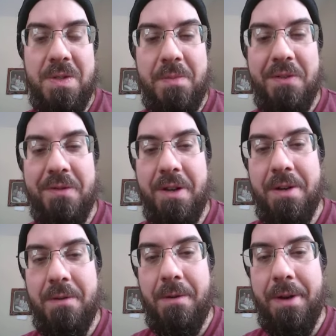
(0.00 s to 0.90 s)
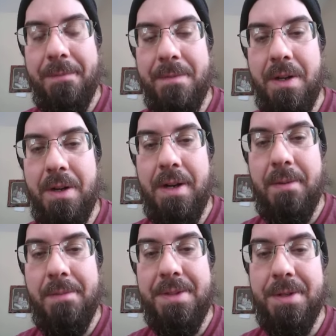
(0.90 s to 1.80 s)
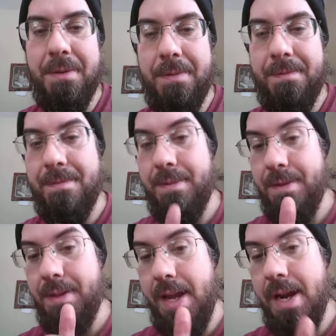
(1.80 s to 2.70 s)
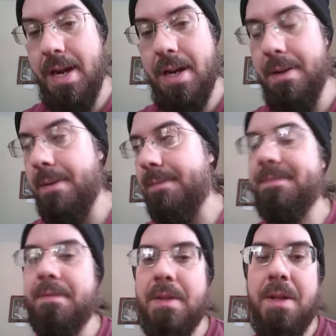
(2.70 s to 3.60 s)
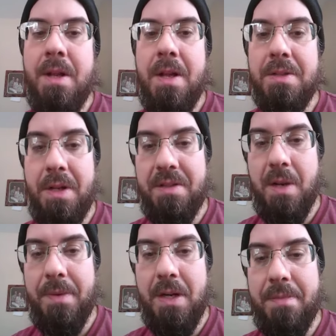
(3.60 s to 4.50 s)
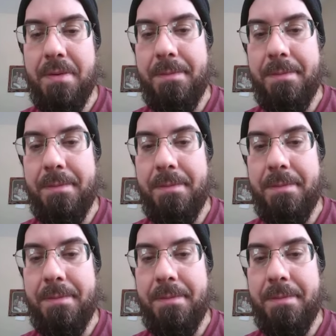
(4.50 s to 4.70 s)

It'll be fun. Don't worry. So yeah. So that's coming up.